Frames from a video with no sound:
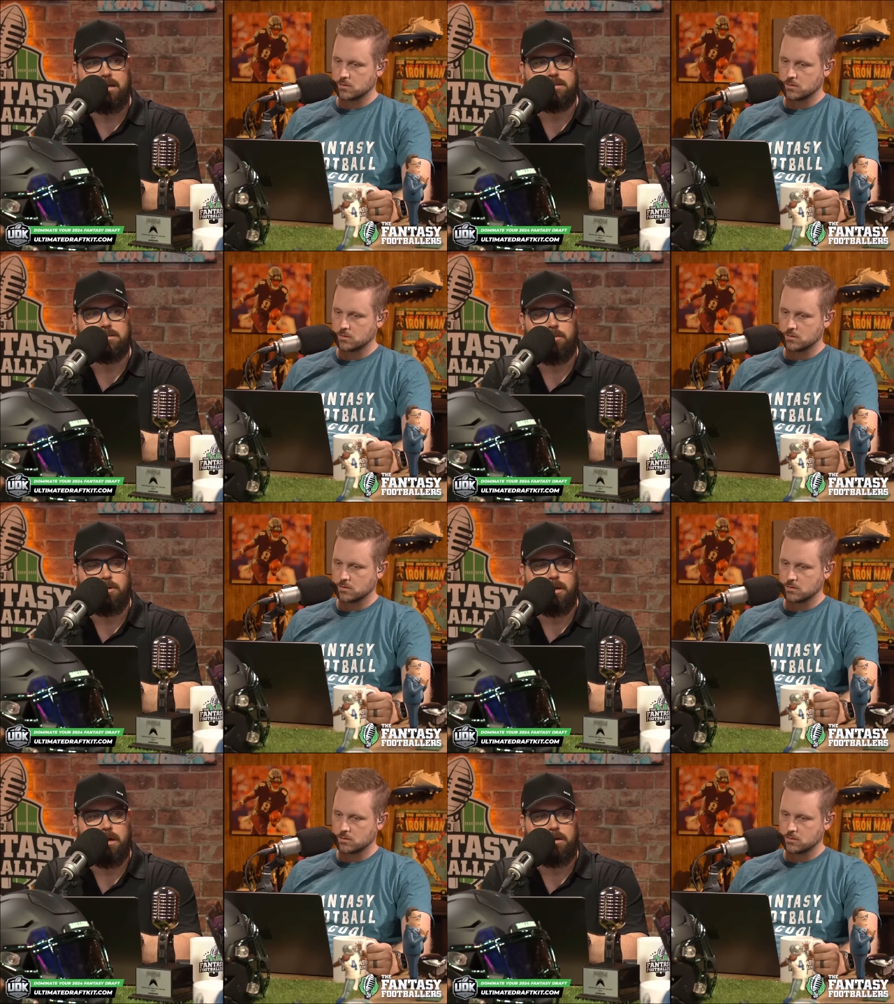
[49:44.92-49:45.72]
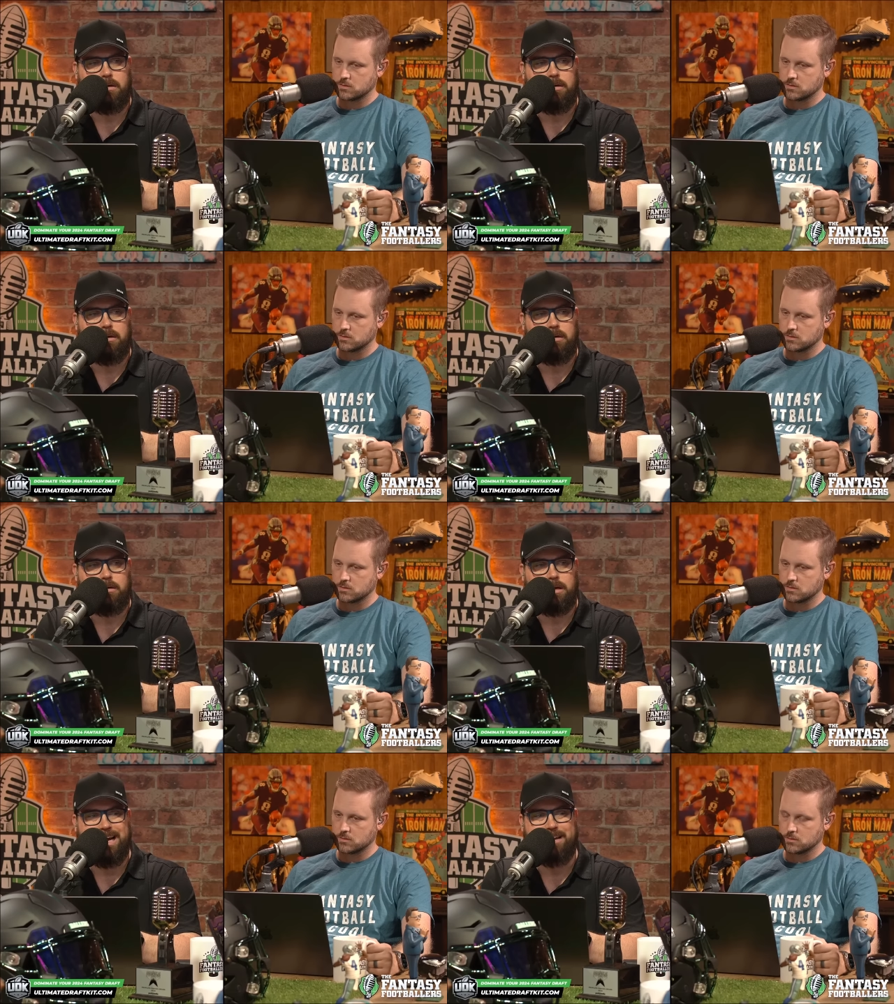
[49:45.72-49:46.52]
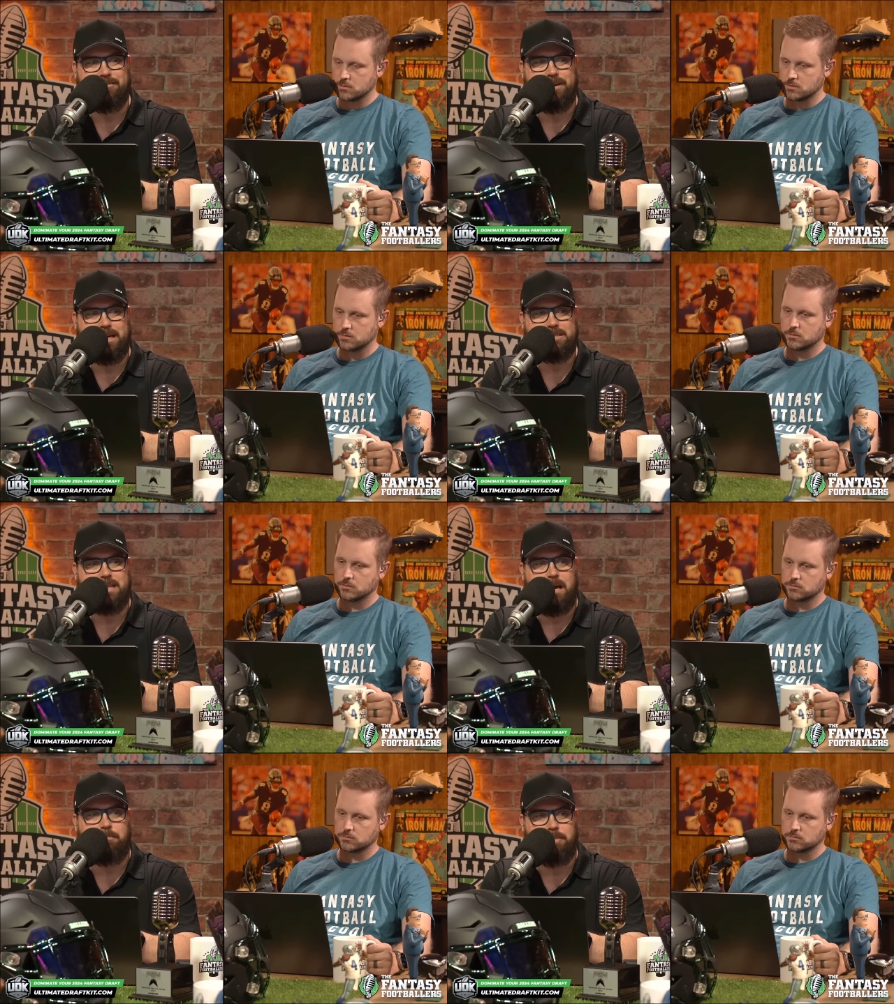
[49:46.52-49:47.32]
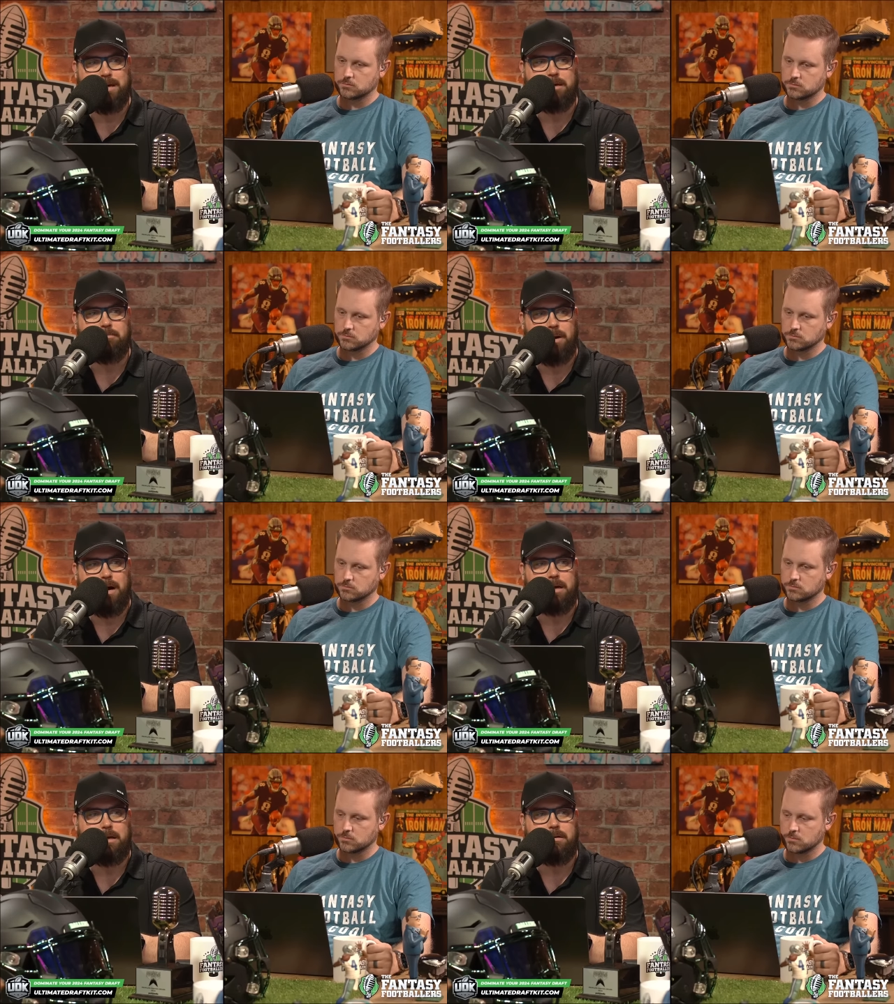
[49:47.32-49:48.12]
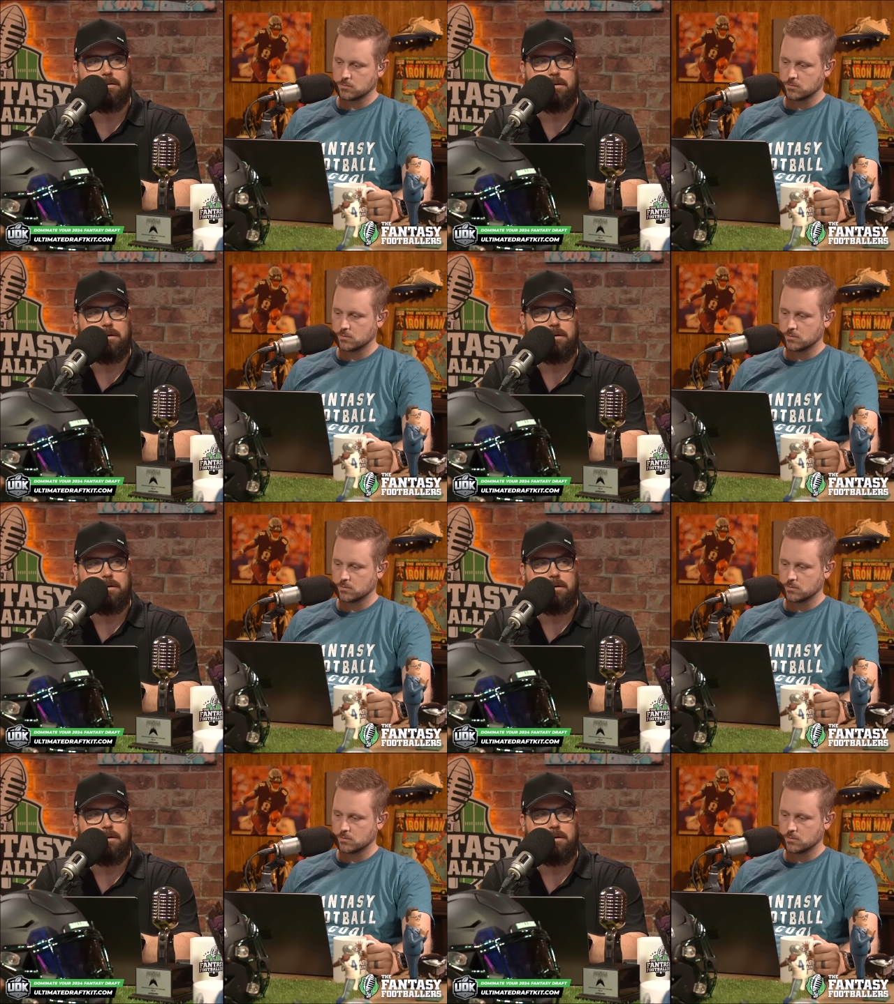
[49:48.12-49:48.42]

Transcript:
Speaker 1: is someone that kind of is that big-bodied,